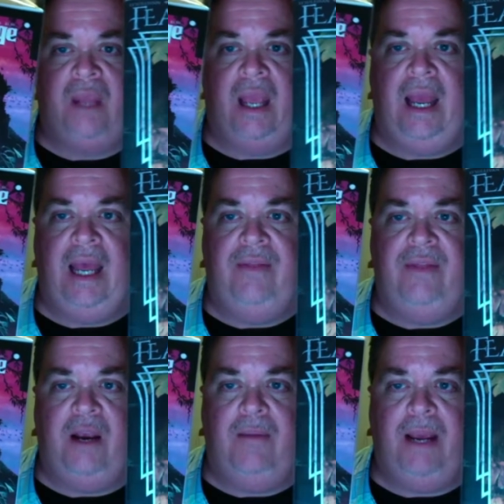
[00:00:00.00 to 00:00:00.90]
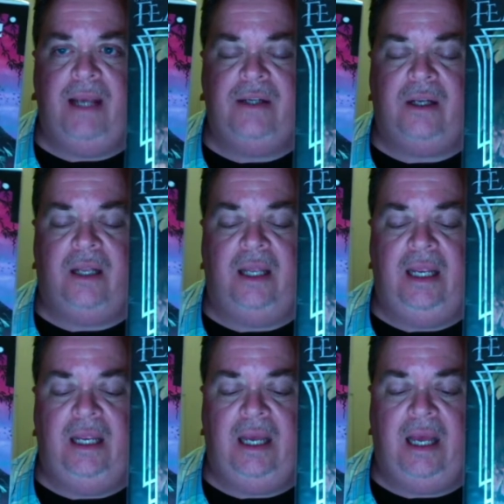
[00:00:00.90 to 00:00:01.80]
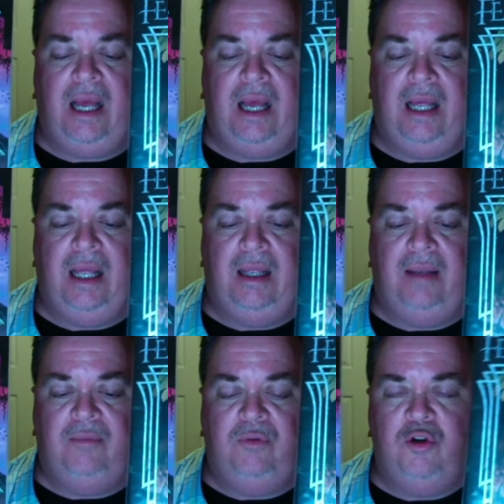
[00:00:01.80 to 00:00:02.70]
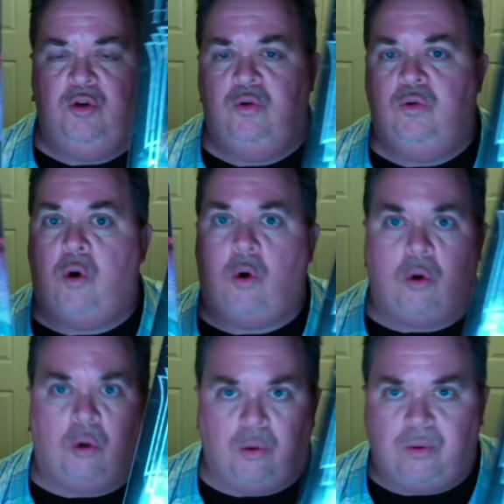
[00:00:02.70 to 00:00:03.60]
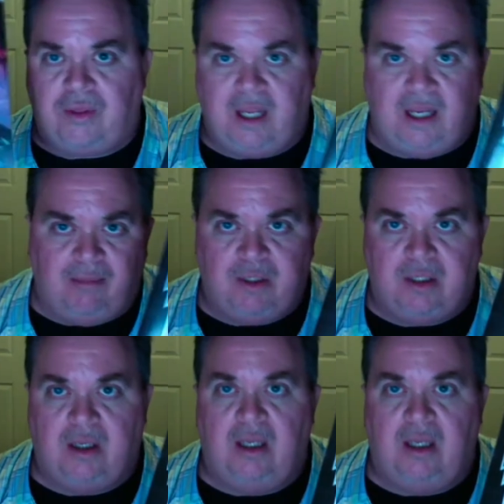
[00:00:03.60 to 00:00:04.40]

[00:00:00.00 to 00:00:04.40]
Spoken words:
And they're basically new horror-themed